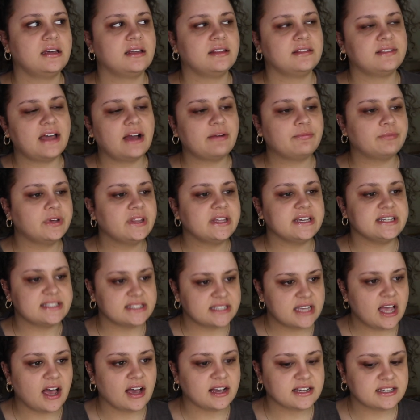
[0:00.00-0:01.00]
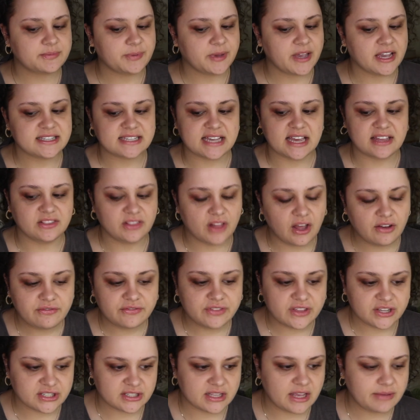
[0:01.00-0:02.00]
that really sucks because I love
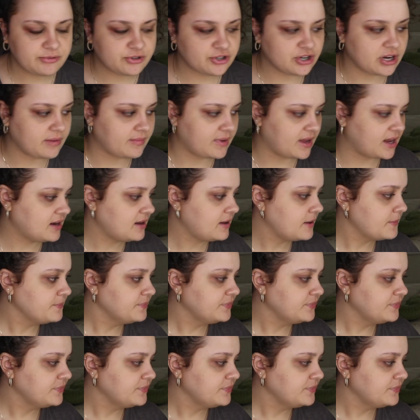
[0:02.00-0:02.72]
this lip treatment.